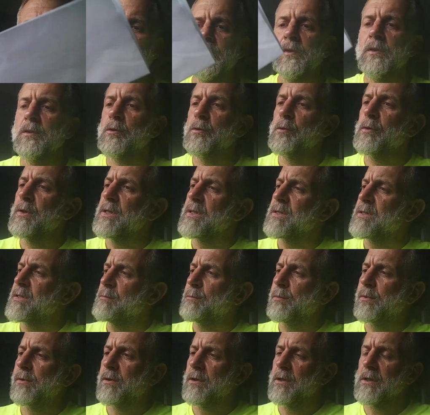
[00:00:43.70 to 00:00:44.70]
It's really
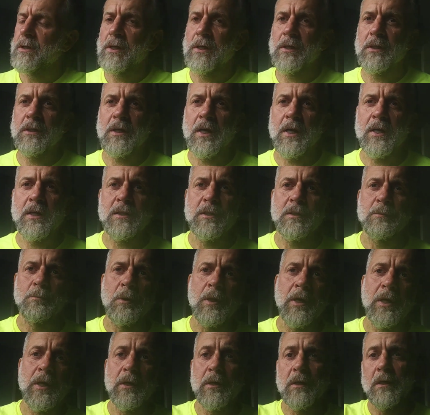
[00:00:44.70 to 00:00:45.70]
simple, and as I
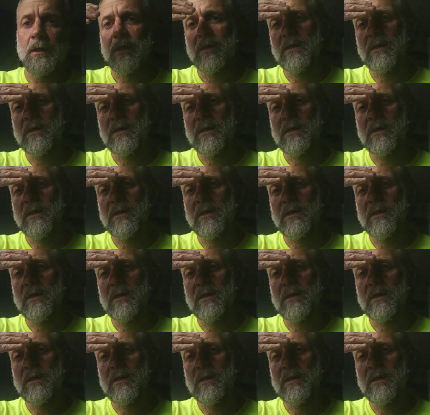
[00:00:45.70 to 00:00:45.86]
explained,